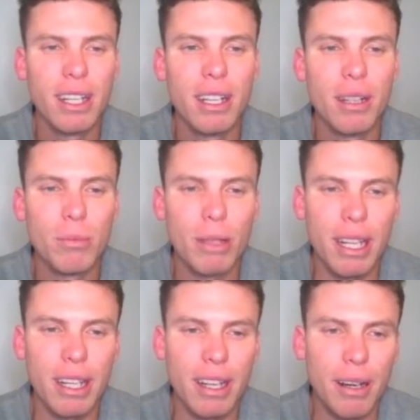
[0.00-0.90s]

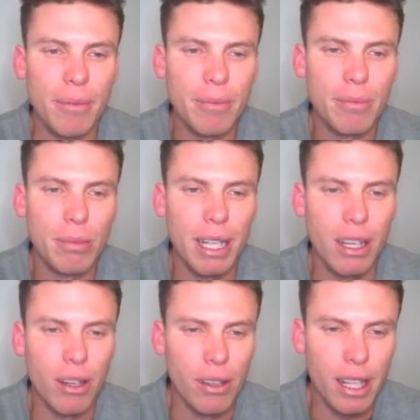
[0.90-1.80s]
Plenty, um, plenty
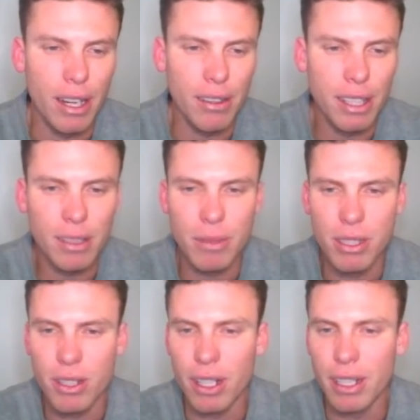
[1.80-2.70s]
got on there. I think the
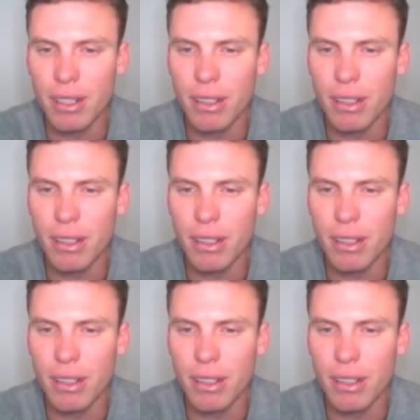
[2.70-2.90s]
majority,